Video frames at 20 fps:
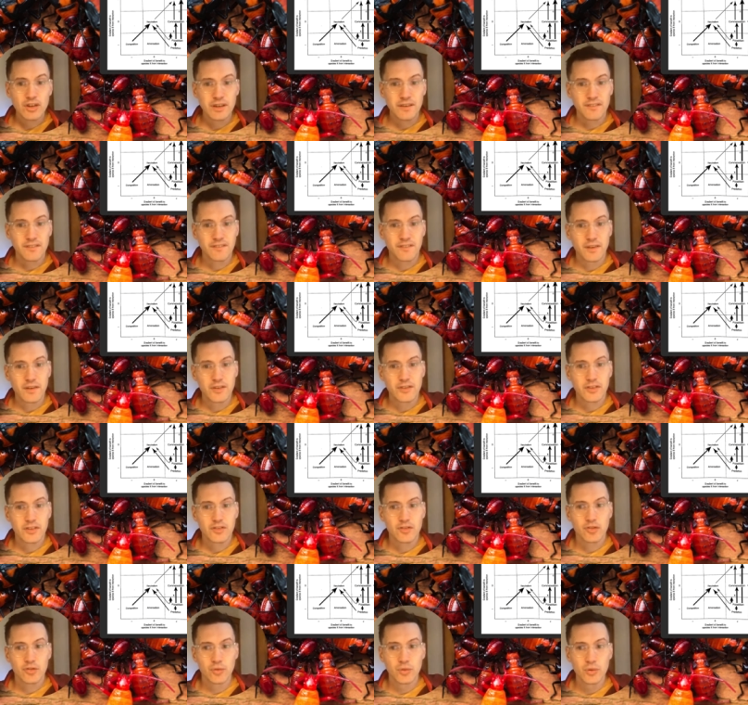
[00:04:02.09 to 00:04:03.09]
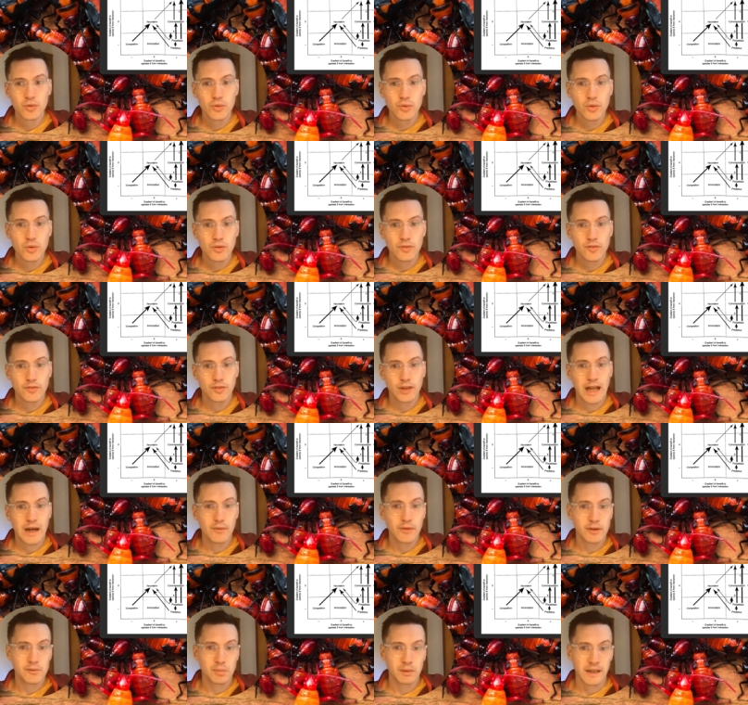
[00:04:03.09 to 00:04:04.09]
the first true
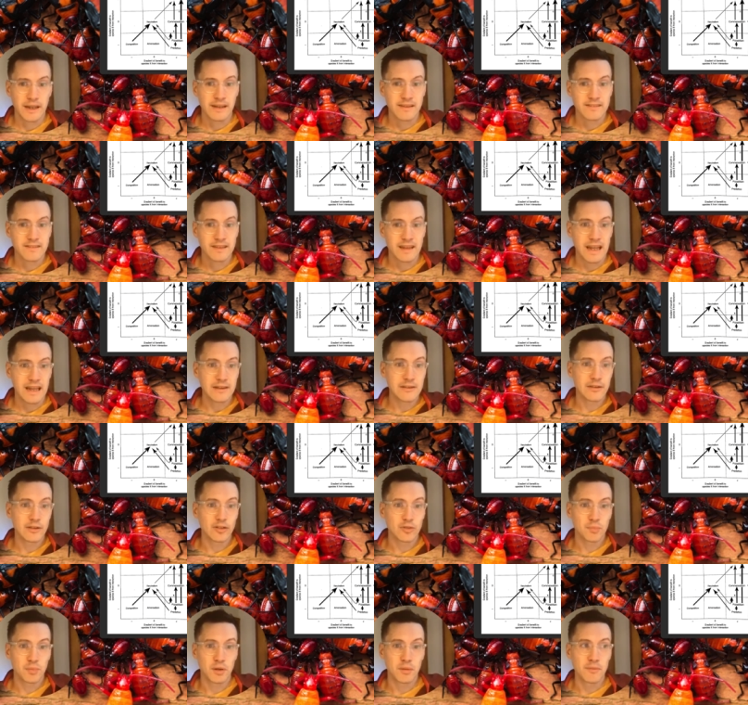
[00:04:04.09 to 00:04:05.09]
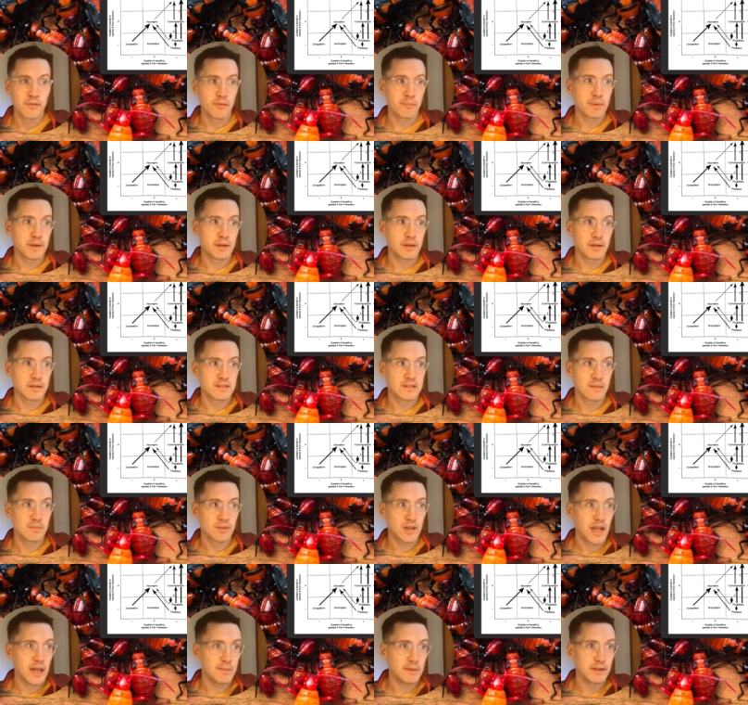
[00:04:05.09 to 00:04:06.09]
flowered plants, the angiosperms, appeared
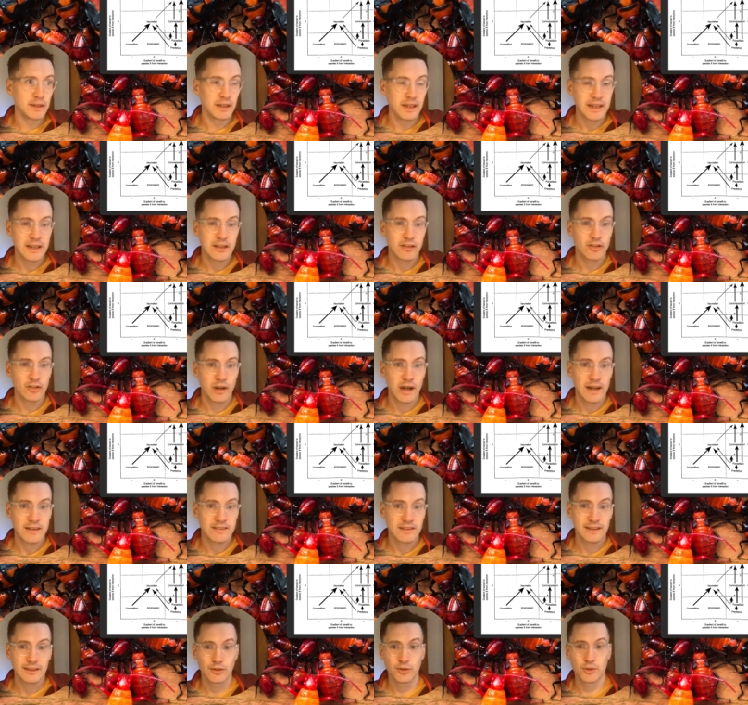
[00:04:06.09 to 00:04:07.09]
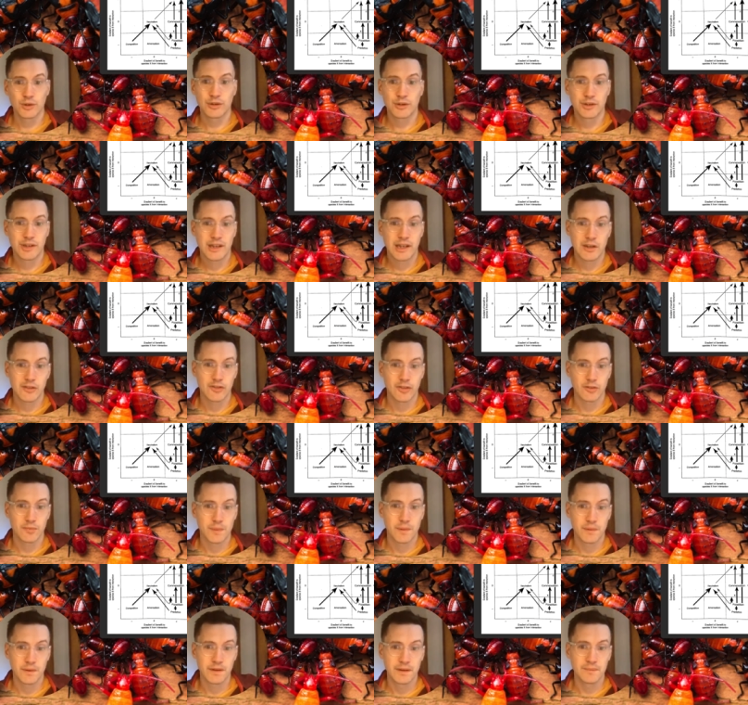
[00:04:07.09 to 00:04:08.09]
sometime in the late Jurassic and early Cretaceous
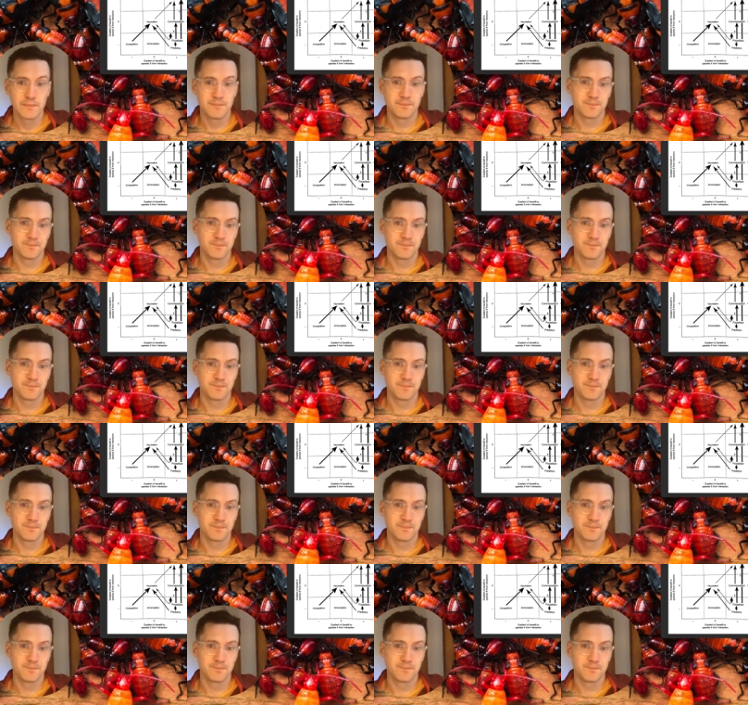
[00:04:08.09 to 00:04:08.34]
period.